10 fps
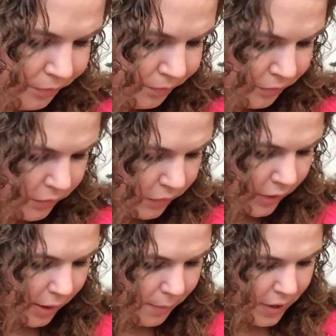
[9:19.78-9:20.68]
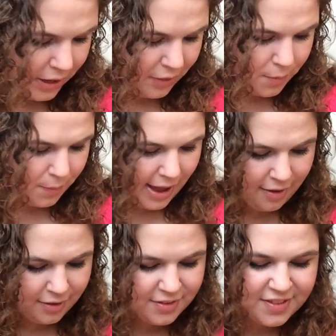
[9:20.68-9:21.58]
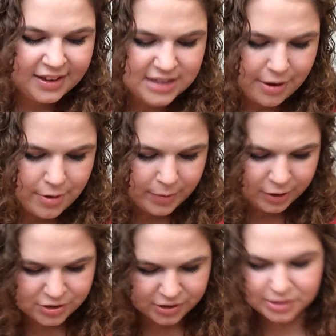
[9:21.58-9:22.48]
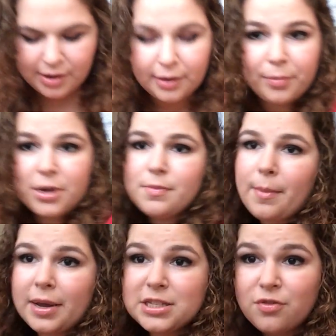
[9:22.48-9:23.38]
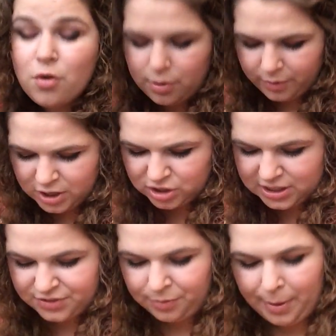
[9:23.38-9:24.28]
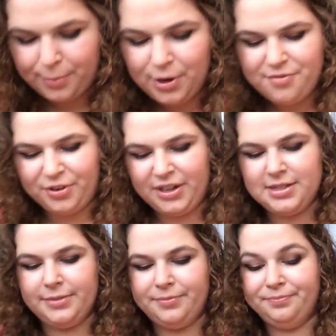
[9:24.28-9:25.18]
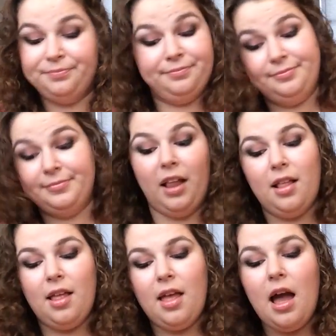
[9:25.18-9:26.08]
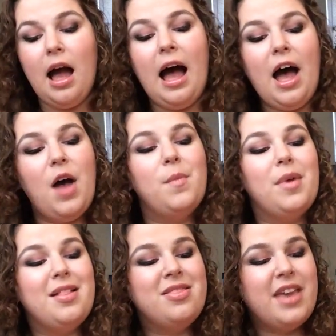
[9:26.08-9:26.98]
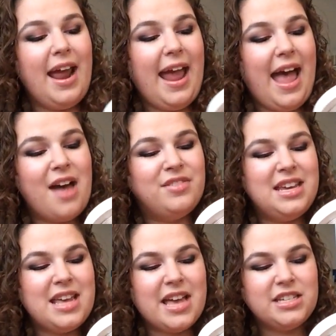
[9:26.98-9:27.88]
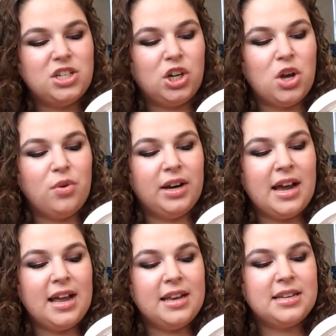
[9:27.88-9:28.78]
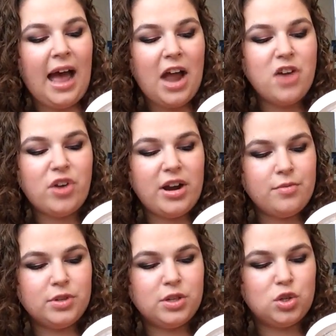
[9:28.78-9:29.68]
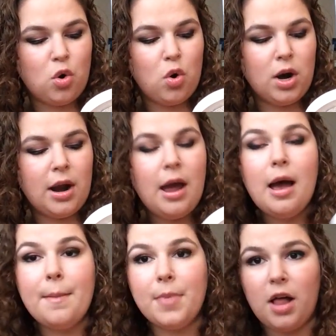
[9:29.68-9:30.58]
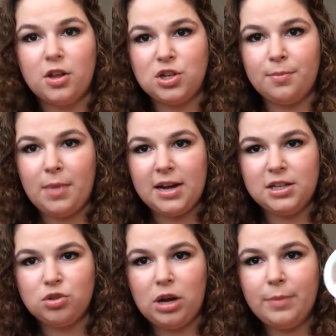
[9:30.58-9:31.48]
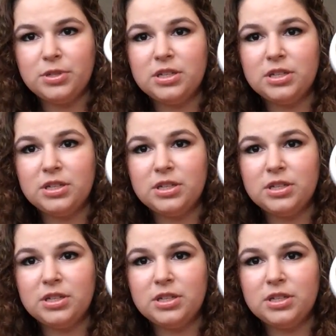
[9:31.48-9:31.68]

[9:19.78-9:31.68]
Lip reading: I'm putting a little pile of the things I'd repurchase so I can put them on my Sephora wish list for my boyfriend. Then I have the Yes to Coconut Hydrate and Restore Polishing Body Scrub.